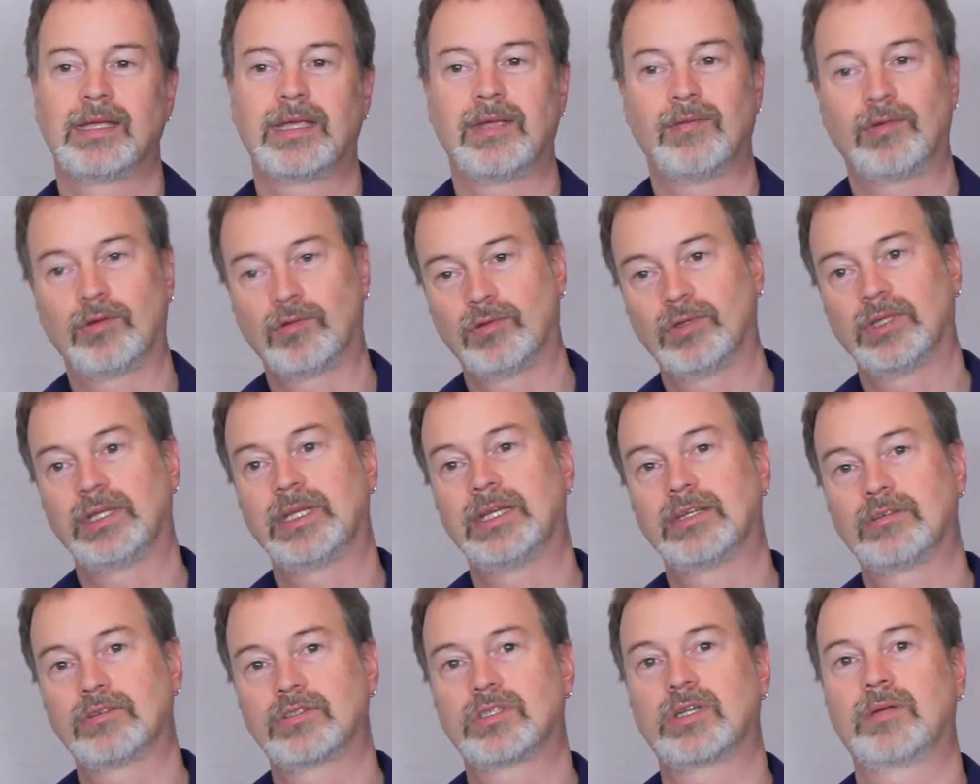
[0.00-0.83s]
giving
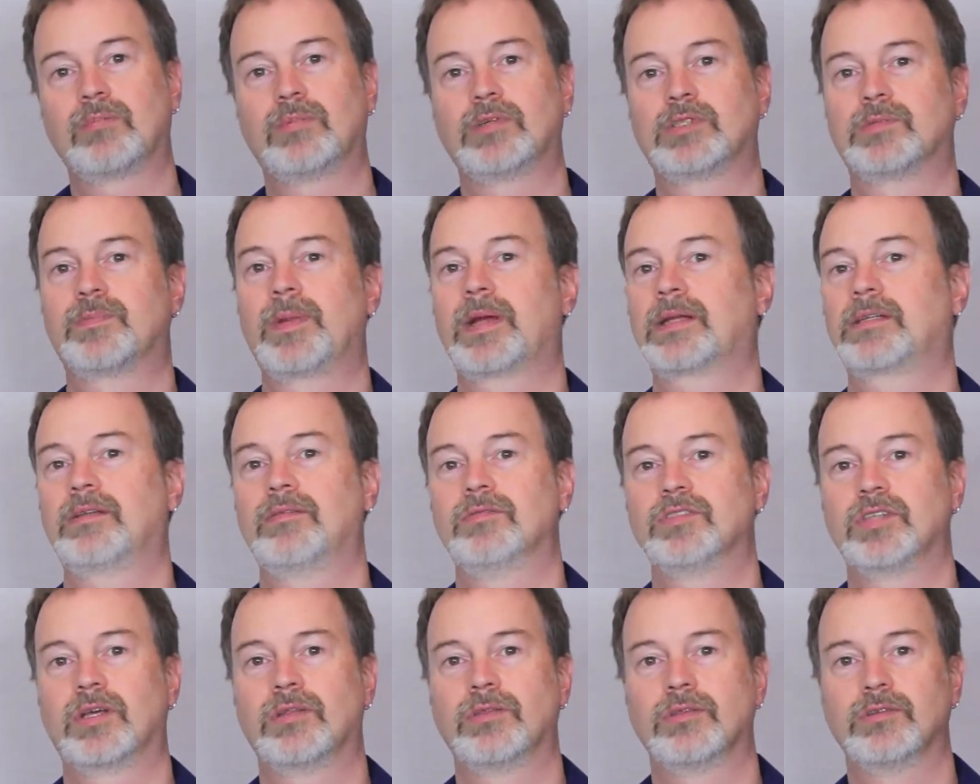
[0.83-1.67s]
really interesting
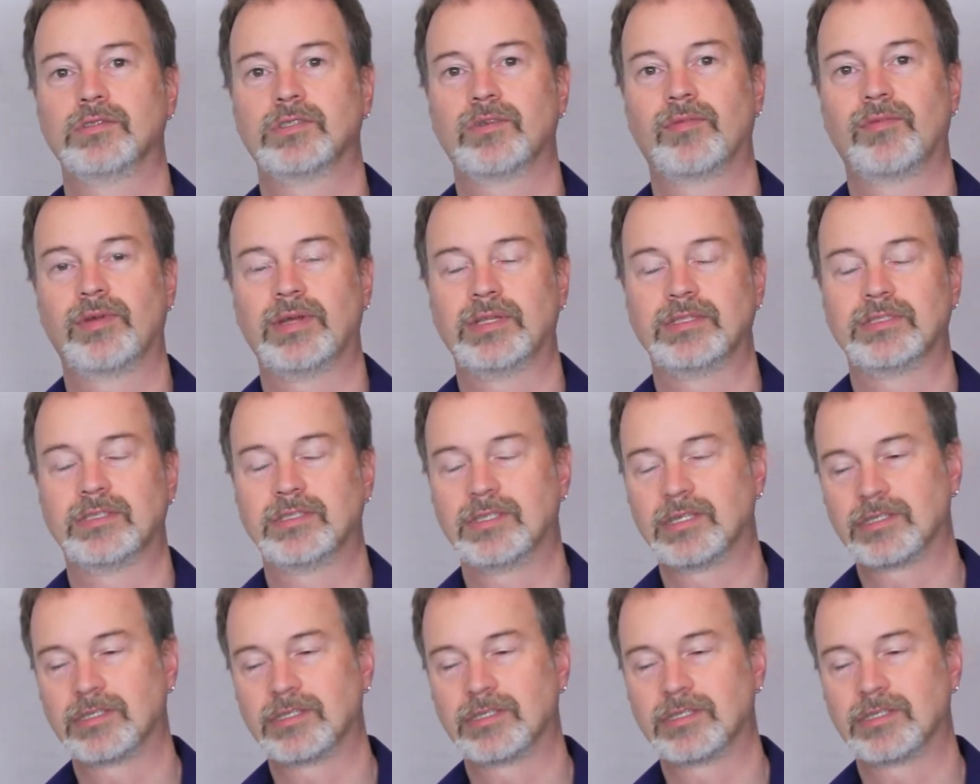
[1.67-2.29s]
perspectives on those events.